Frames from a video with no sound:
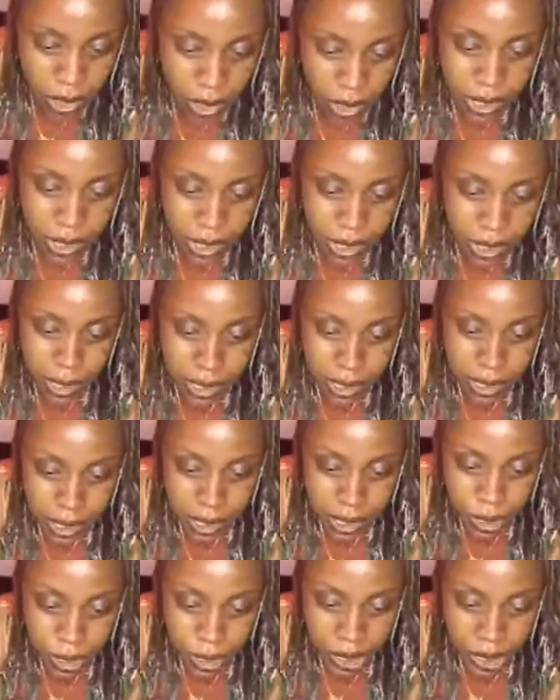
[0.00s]
you say yes,
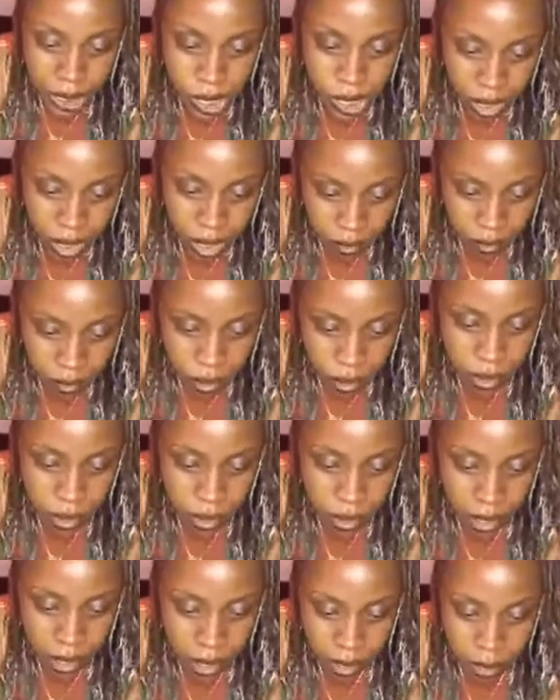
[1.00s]
he's a great chef.
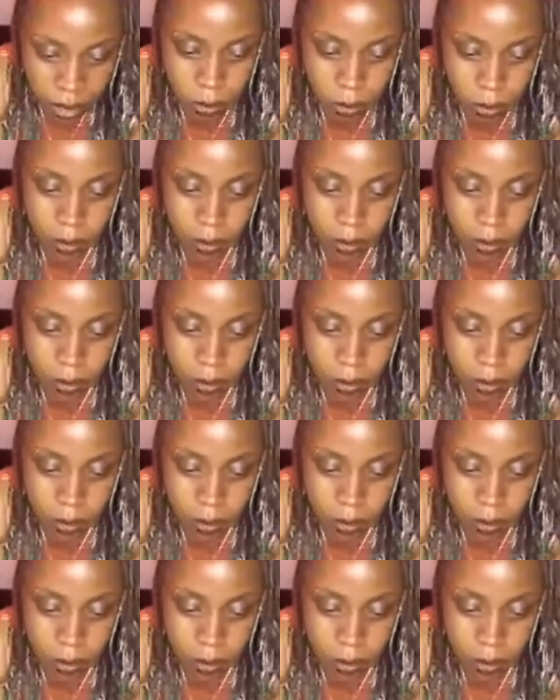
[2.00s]
Okay.